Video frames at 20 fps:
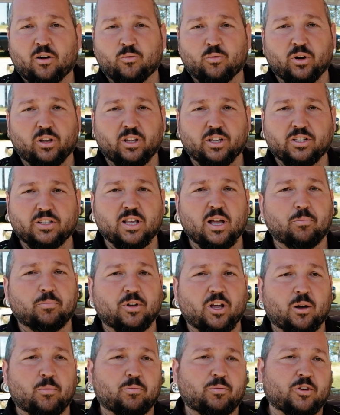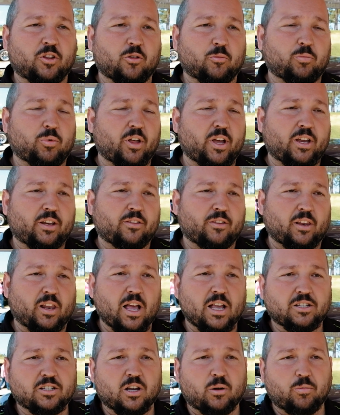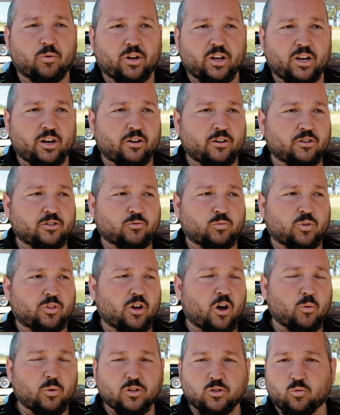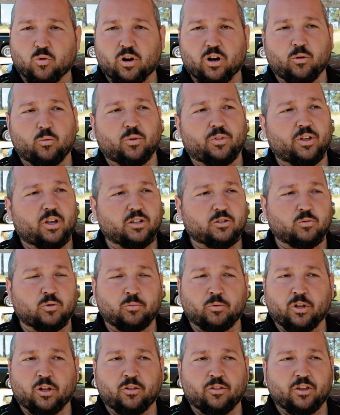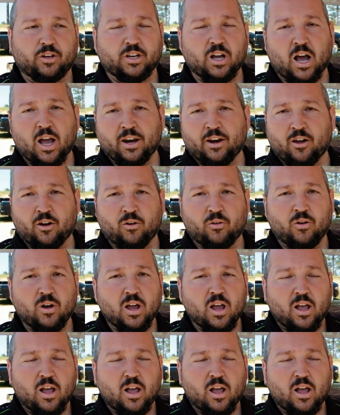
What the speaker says: really stepped up to the plate in the last couple of years with always working with us when we go to the dyno.